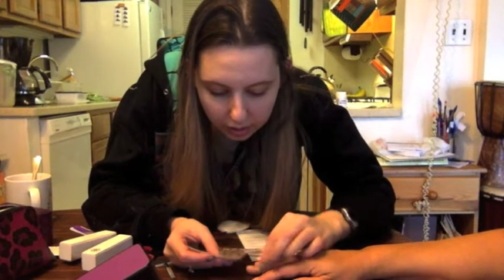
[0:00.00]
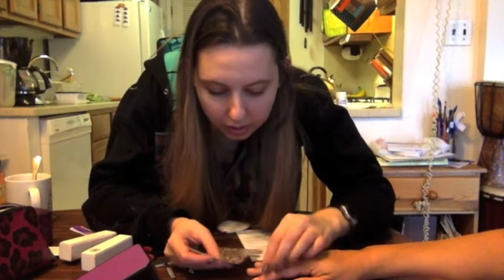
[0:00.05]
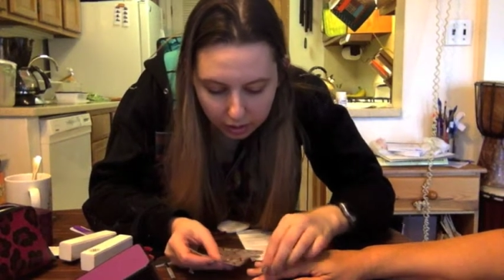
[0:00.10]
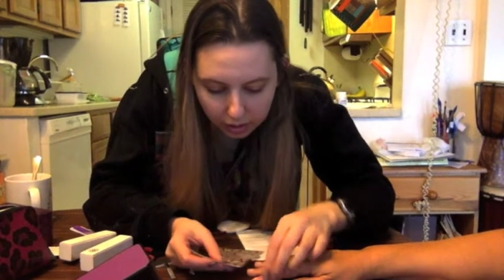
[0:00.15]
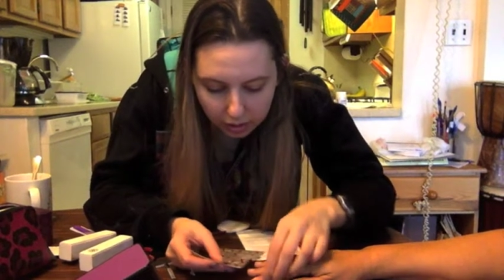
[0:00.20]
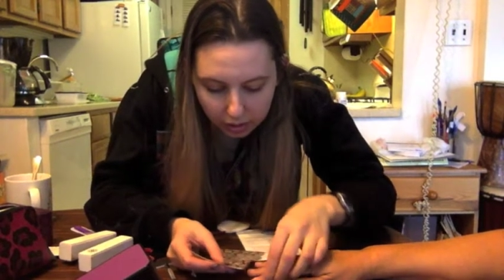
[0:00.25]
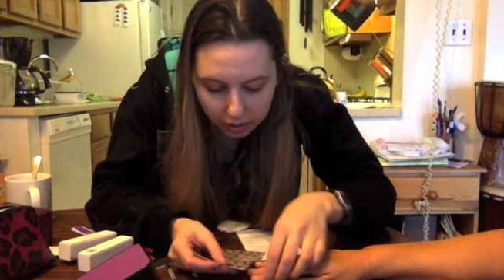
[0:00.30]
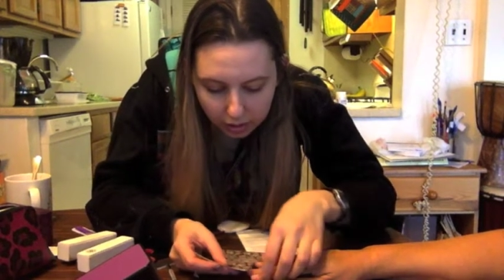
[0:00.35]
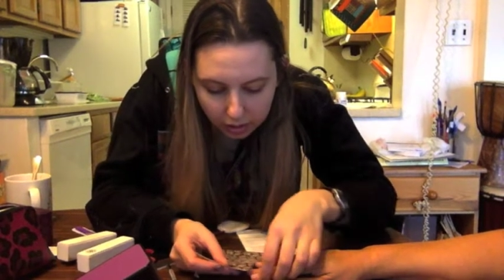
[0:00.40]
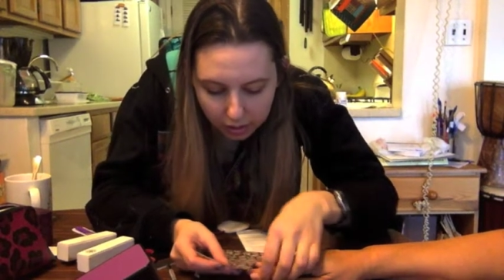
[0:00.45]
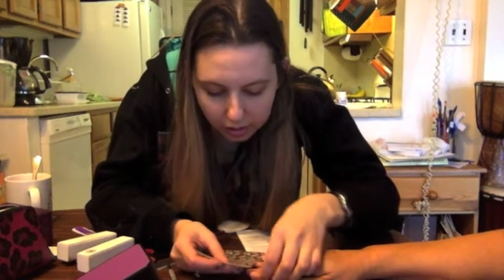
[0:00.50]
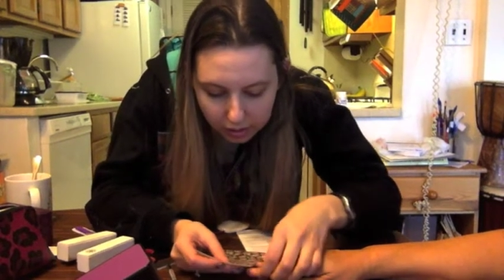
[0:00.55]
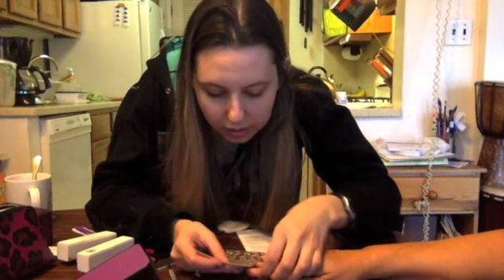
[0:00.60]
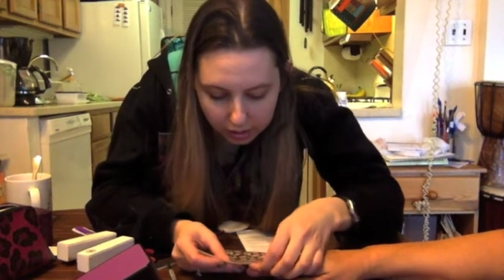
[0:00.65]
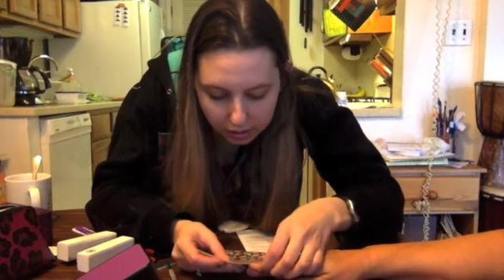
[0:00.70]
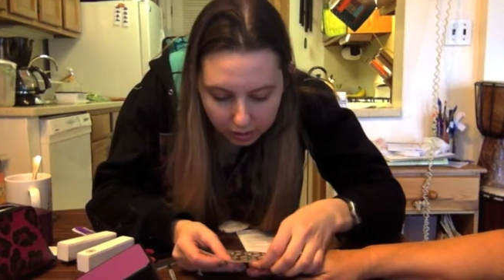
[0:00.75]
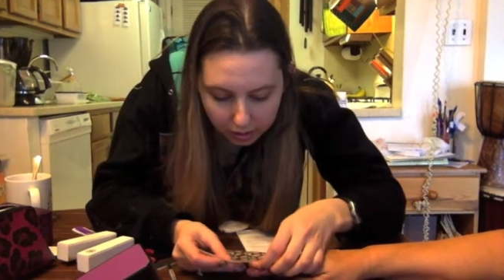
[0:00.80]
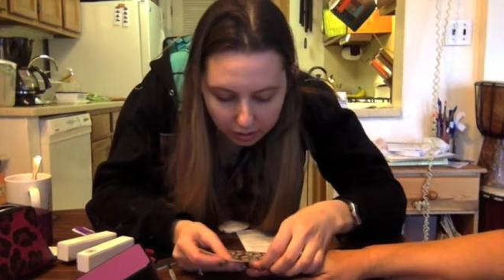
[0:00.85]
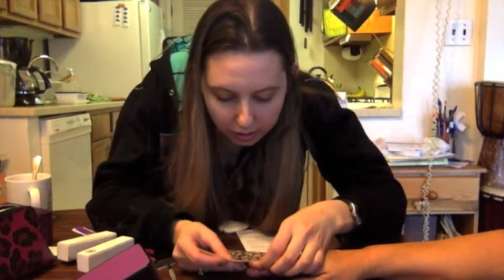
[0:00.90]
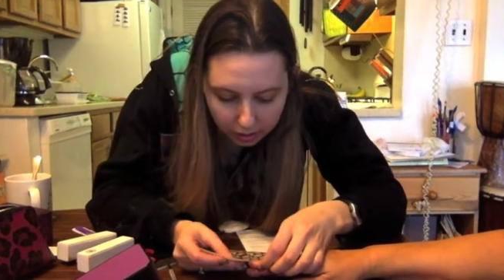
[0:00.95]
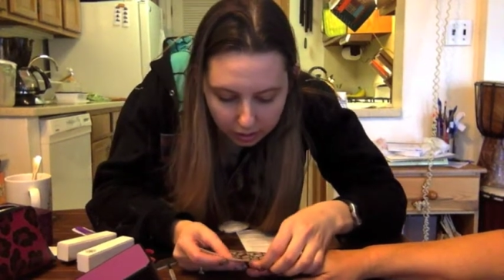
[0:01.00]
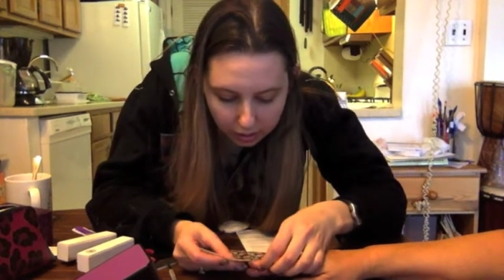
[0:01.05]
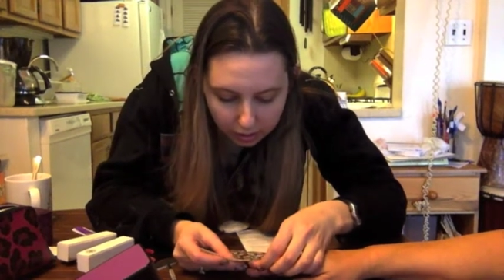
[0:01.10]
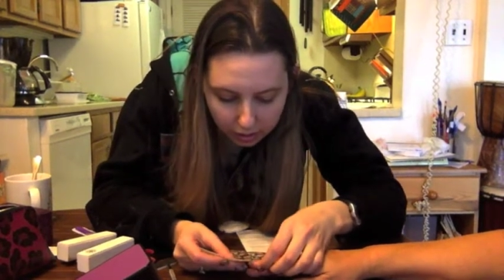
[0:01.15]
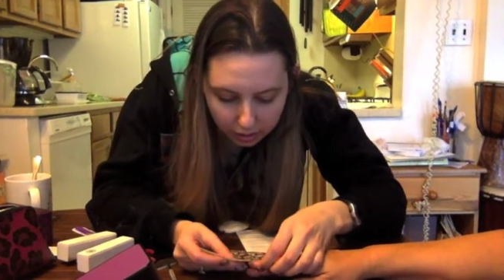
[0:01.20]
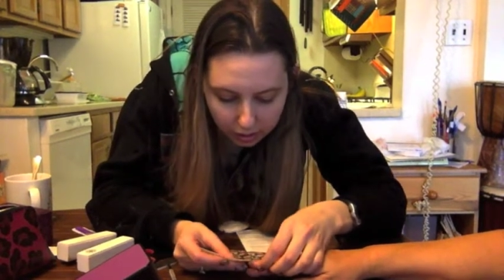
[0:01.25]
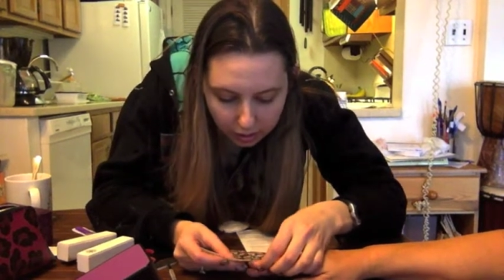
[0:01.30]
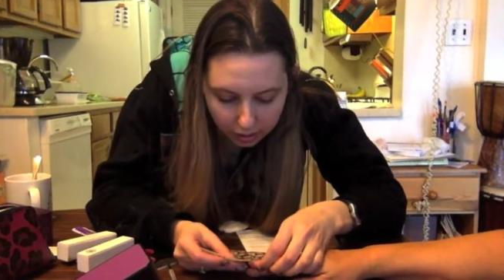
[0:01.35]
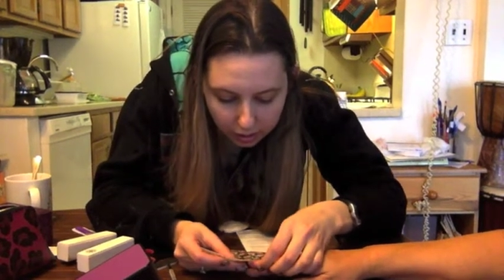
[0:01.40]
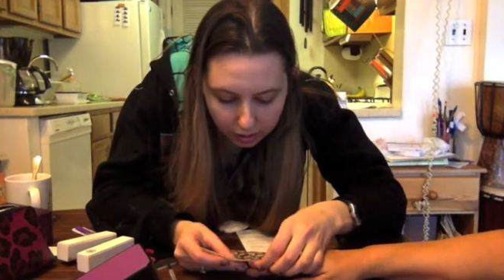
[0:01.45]
let's see,
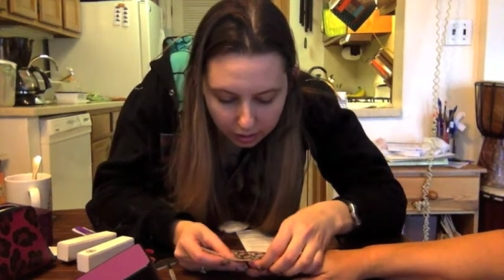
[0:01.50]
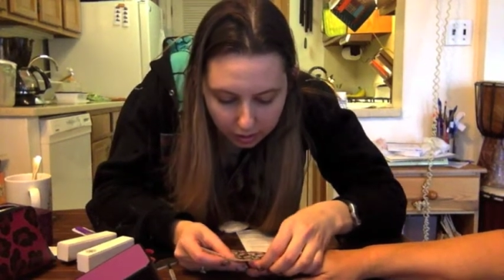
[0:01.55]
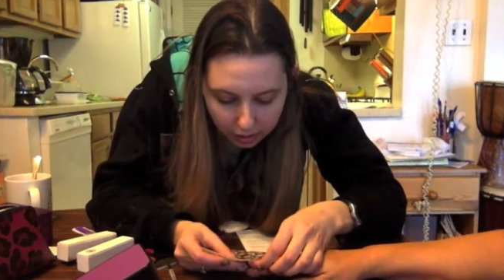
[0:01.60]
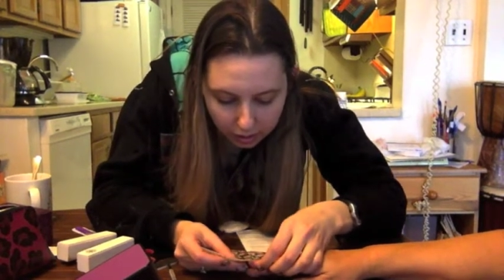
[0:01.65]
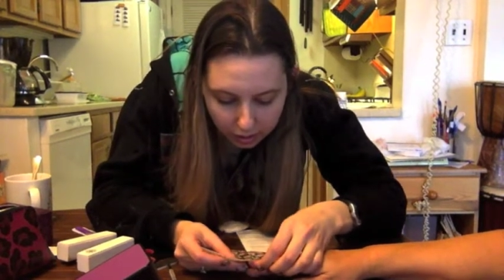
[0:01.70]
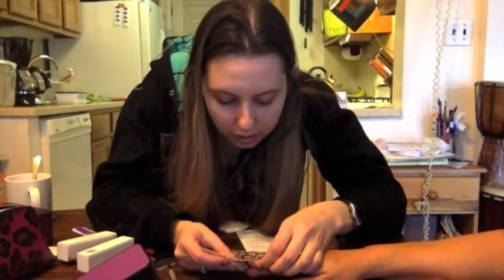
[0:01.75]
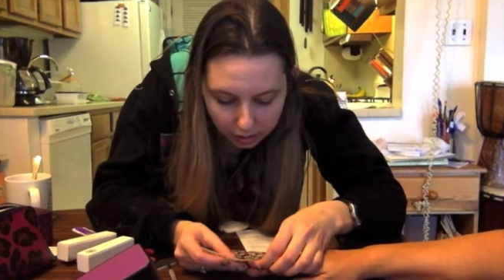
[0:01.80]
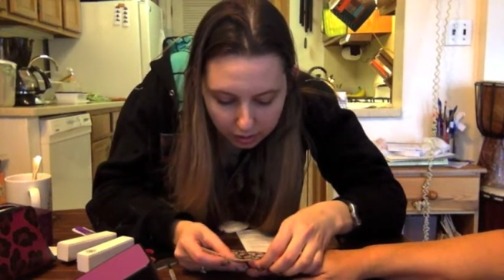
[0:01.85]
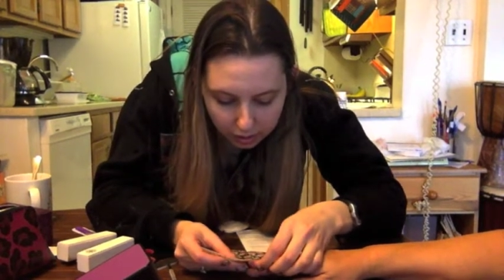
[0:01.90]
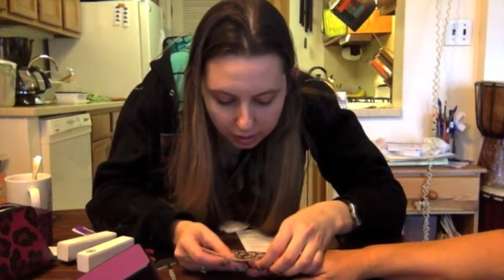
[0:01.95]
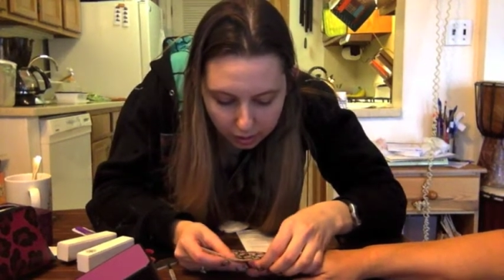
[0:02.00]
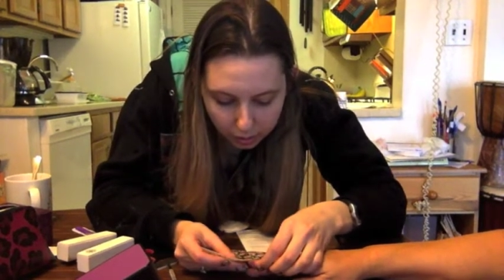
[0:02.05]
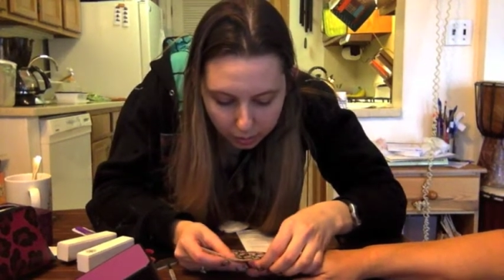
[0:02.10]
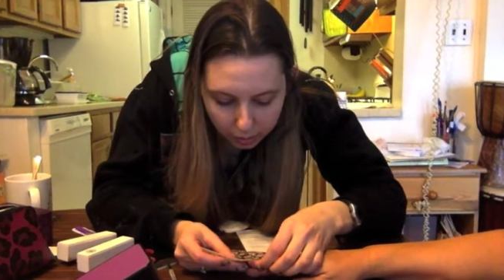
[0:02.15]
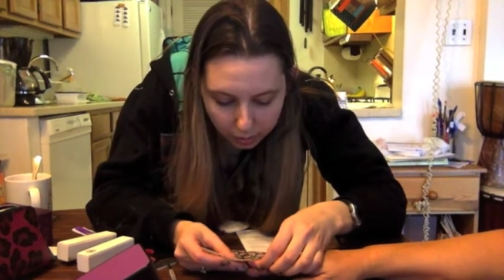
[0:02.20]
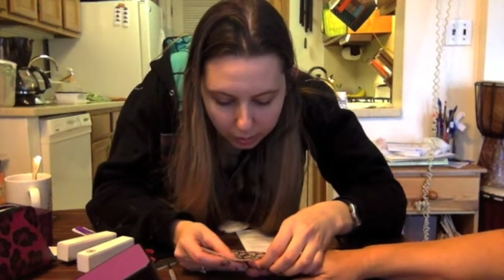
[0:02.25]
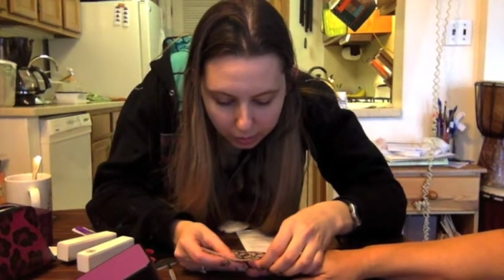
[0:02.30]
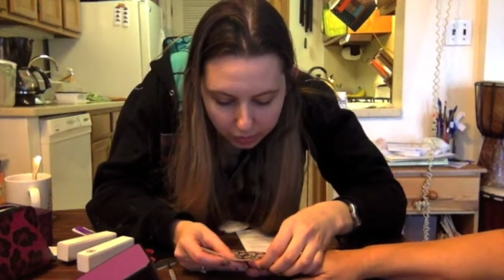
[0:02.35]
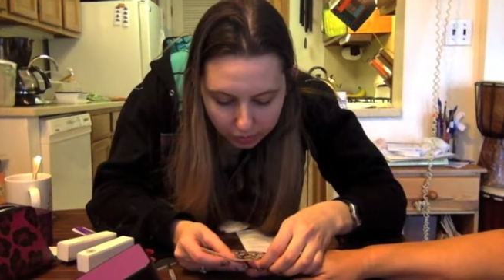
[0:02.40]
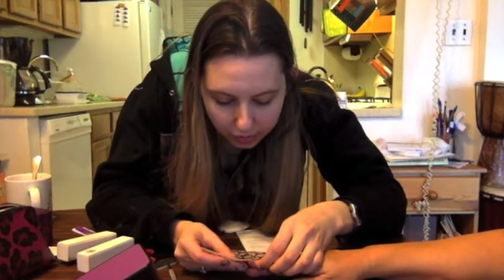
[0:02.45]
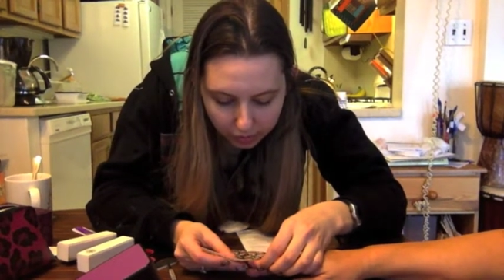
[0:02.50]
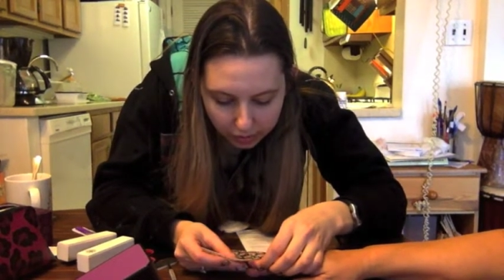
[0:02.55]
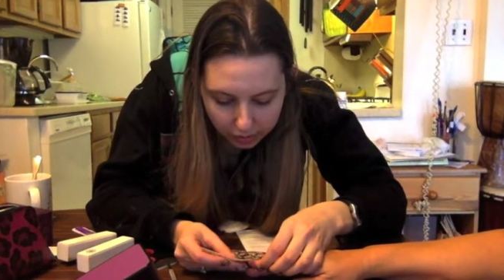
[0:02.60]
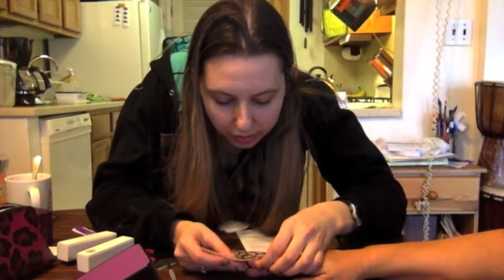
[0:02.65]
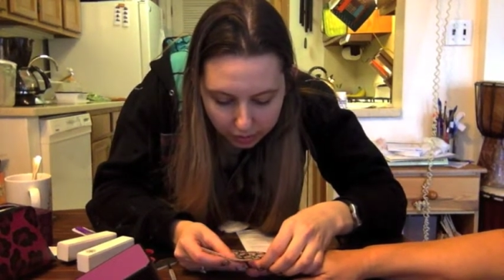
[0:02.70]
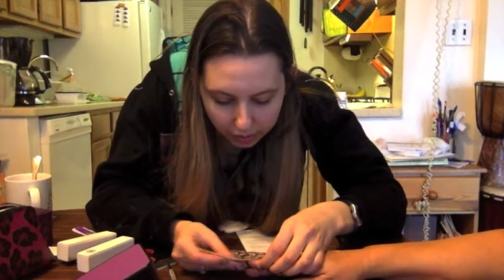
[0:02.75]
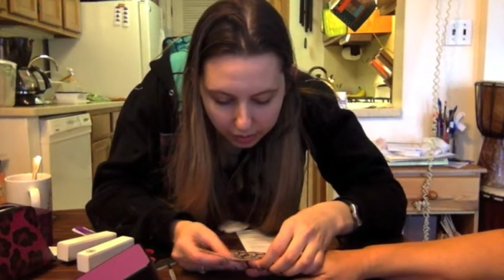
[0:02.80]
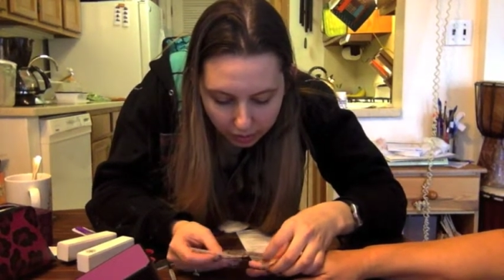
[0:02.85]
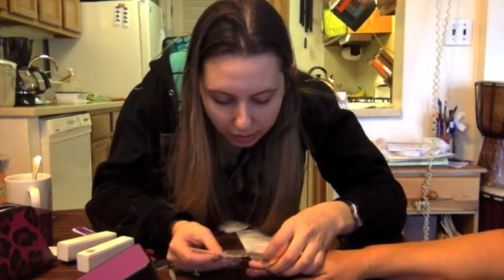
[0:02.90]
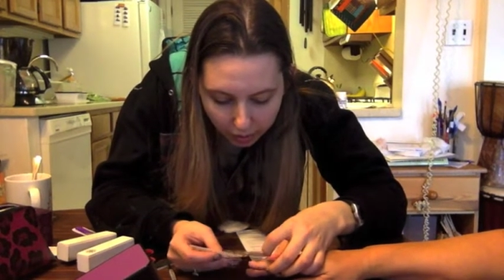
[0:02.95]
this one will fit on that
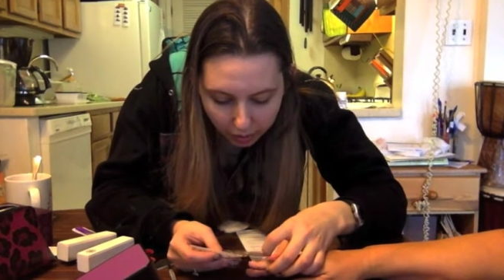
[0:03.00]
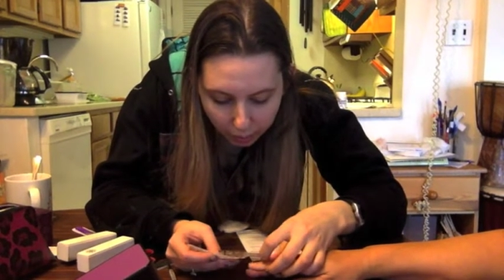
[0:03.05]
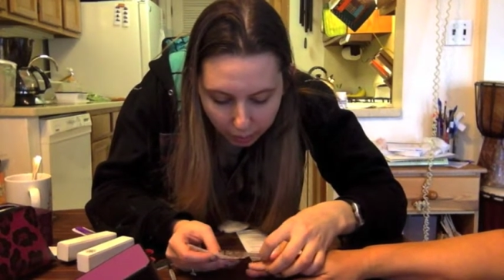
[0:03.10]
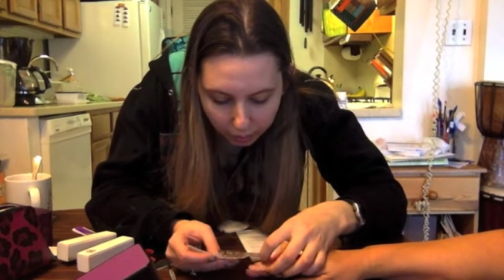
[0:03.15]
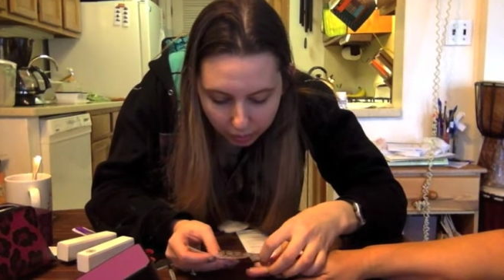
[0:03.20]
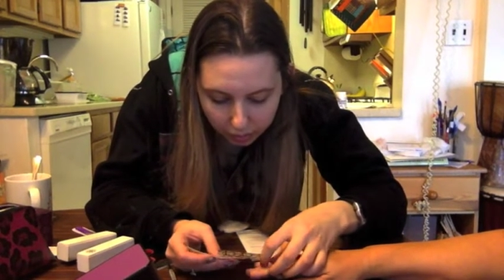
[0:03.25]
one.